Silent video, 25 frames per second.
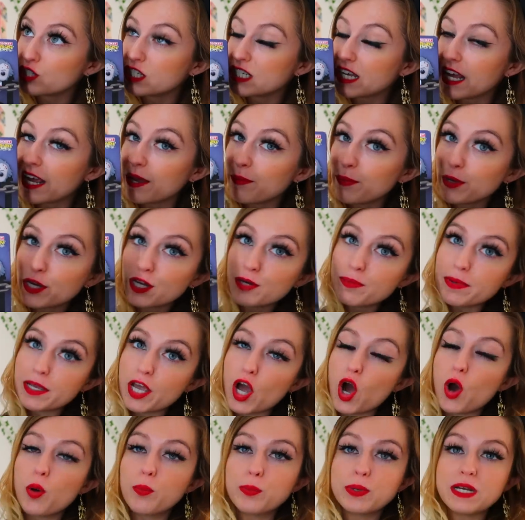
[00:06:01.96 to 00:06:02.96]
today we're going to be
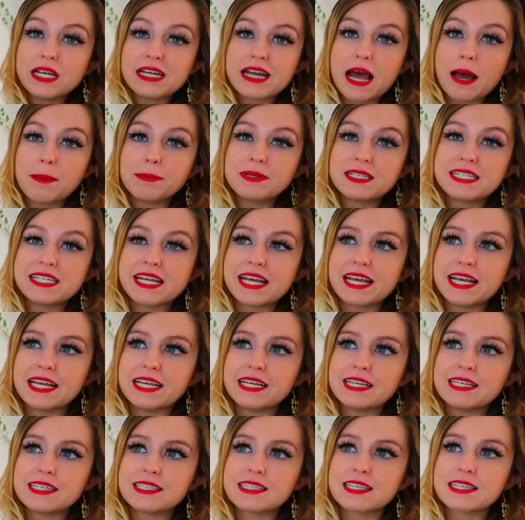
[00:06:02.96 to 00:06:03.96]
opening up
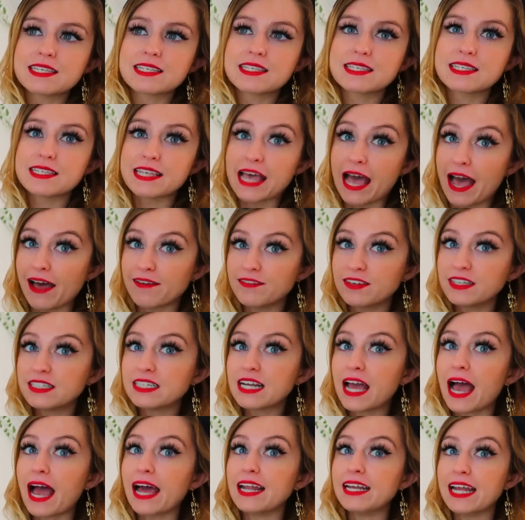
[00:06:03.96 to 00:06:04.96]
days 7
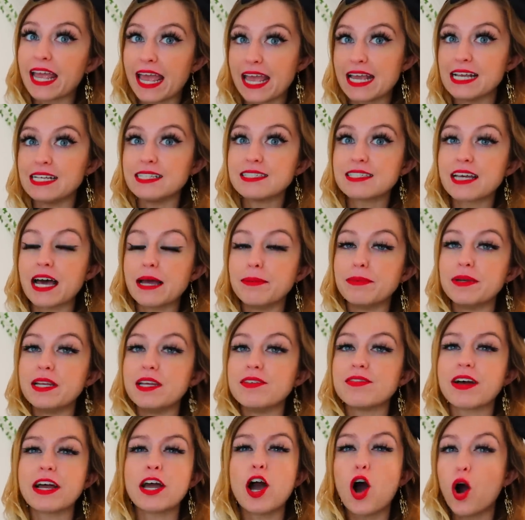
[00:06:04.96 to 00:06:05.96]
and 8, I
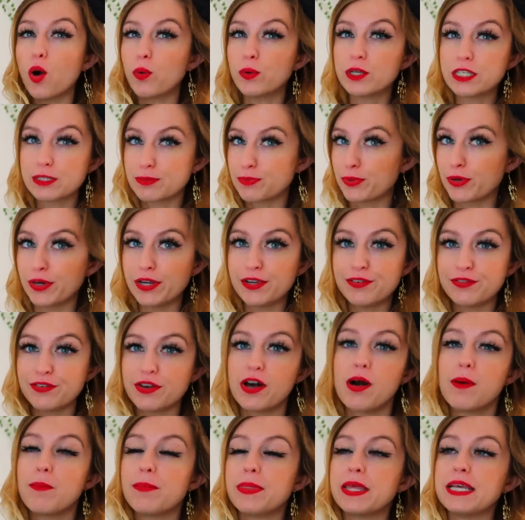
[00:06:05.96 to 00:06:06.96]
believe. I always
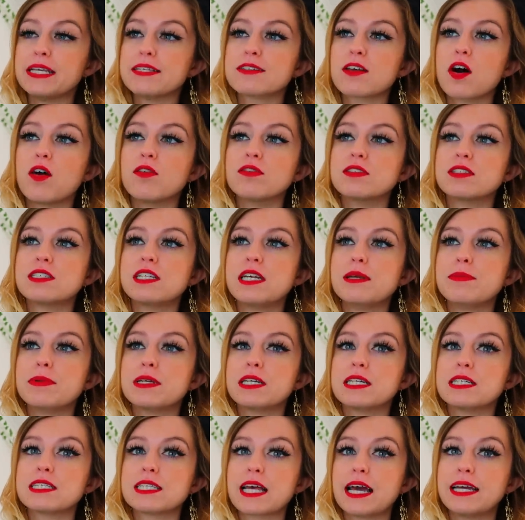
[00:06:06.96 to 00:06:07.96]
pre-film these, obviously,
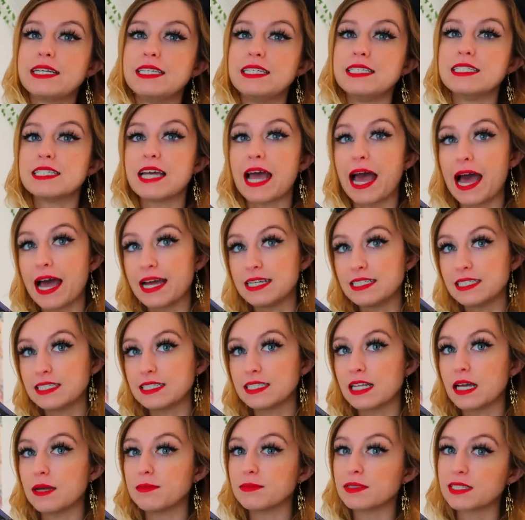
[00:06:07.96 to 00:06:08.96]
because I need to edit
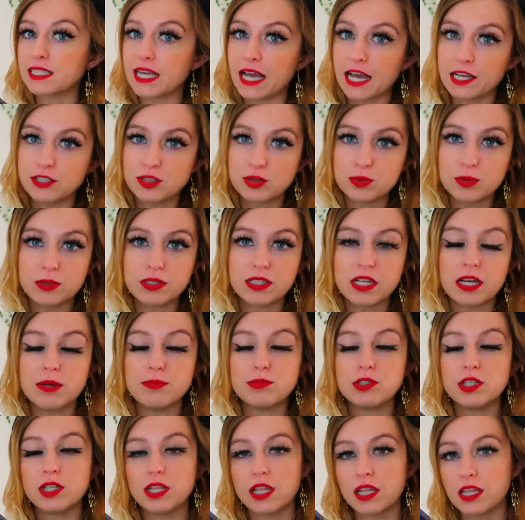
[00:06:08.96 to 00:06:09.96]
them, schedule
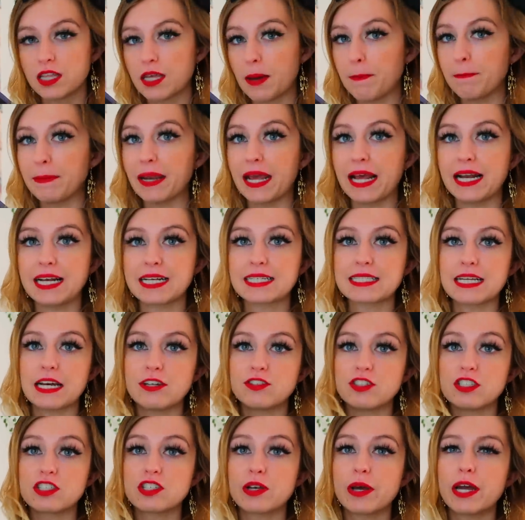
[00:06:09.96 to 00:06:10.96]
them, do the thumbnail,
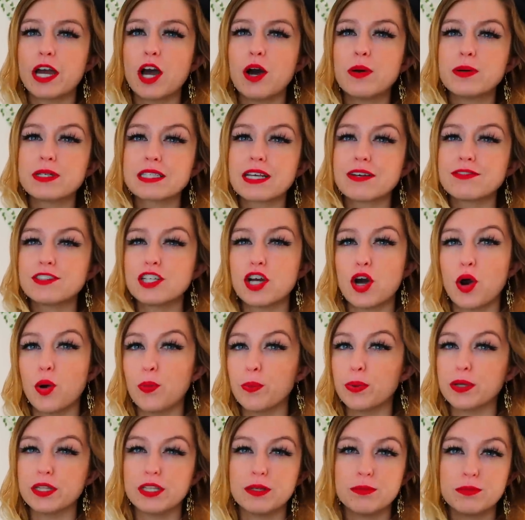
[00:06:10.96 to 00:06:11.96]
etc. So I always have to
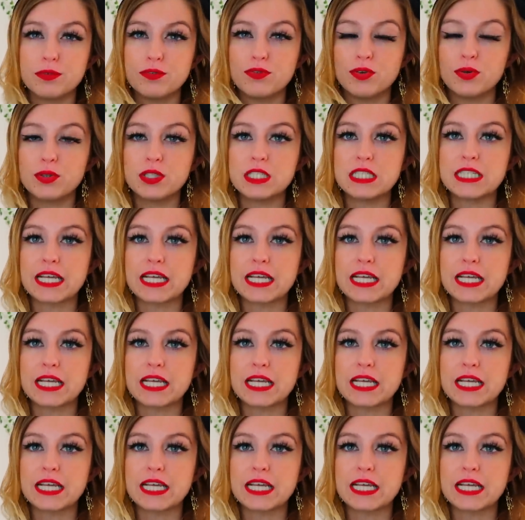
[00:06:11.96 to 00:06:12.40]
open them before the